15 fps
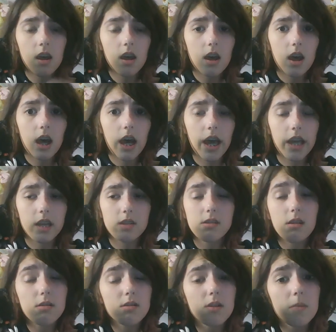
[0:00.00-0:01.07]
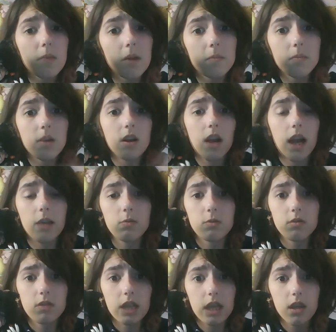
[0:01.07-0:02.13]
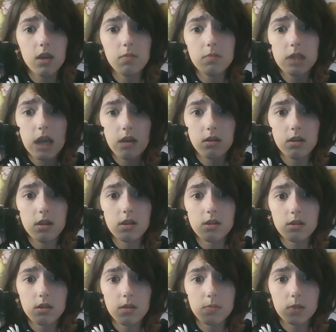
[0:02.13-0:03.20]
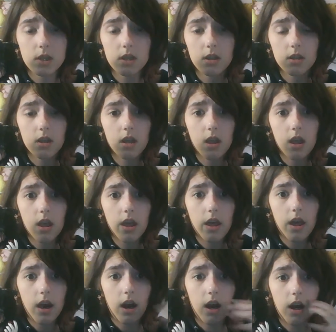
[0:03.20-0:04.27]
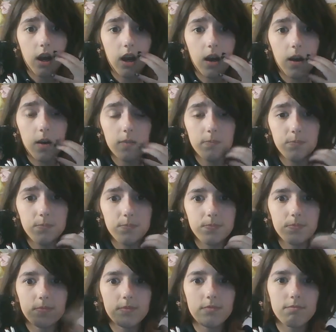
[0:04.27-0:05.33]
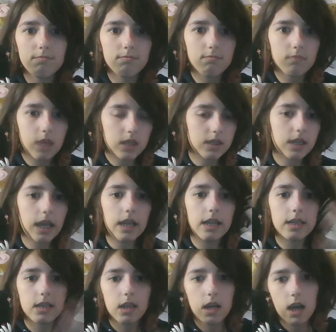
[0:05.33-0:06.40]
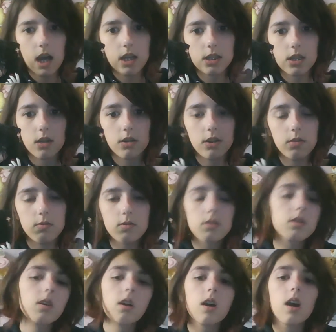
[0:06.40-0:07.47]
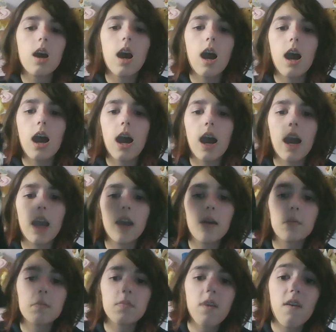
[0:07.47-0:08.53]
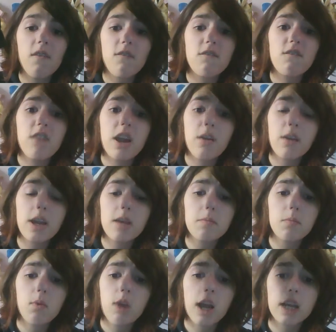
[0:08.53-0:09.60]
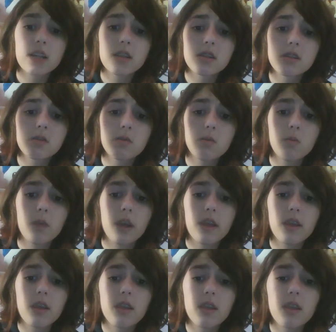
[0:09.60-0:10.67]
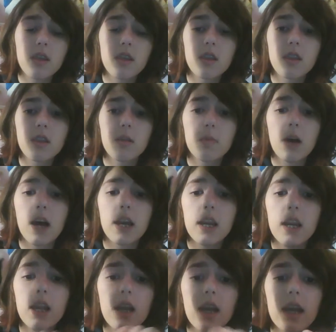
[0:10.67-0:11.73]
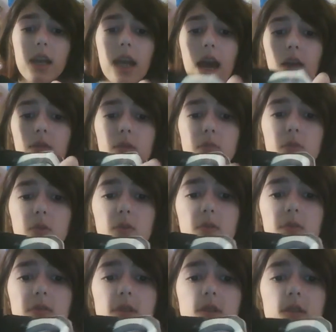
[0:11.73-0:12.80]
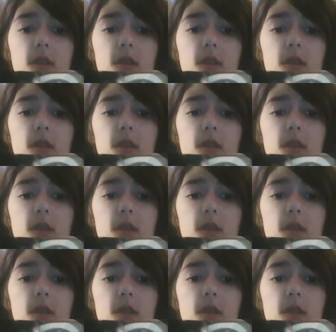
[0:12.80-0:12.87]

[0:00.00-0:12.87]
I don't remember. I will link him down in the description. Once again, he's in Nakaji doll hues. I am very impressed with the body and how it moves.